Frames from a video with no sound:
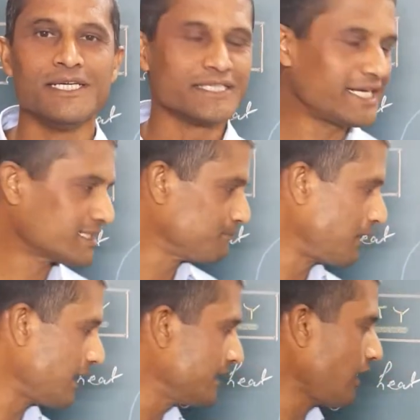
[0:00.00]
that
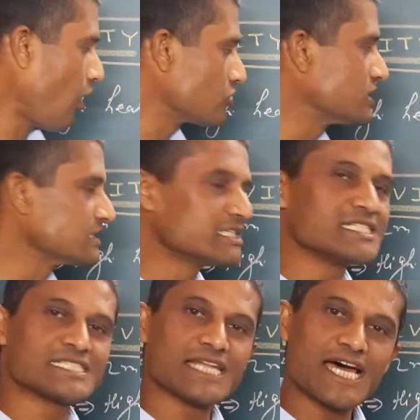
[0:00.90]
why oxygen
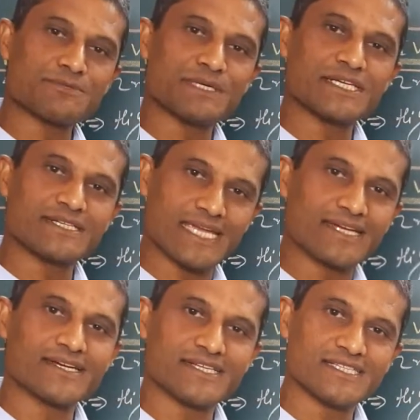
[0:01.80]
is not being
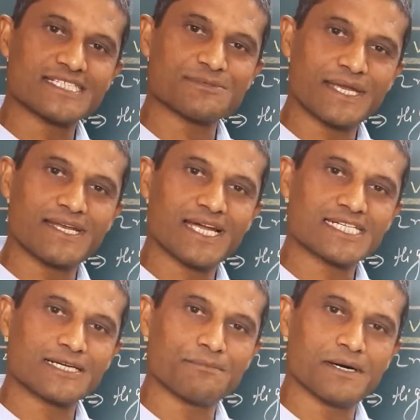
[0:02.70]
taken in this very
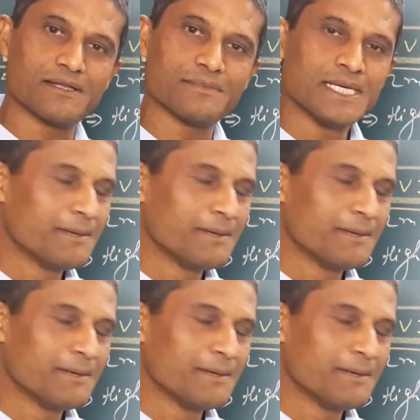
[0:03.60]
electric bulb,